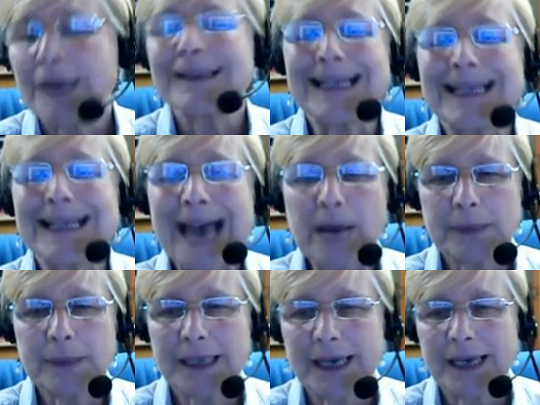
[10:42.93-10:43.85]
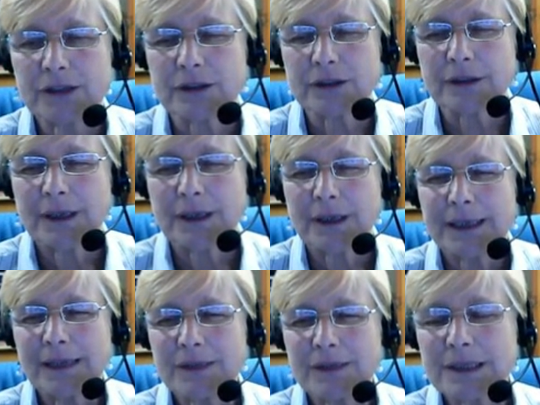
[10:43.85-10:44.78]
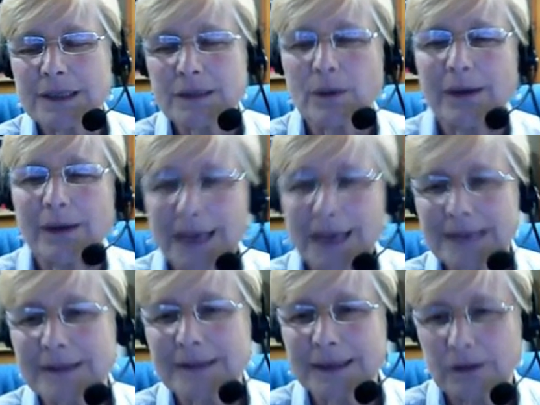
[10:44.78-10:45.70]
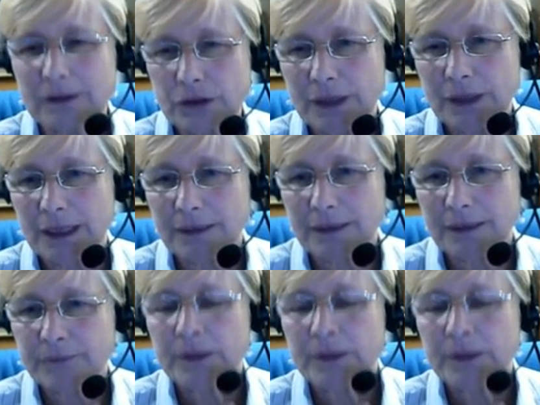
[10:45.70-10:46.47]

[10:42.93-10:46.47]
Then application. Now this is where it gets a little tricky,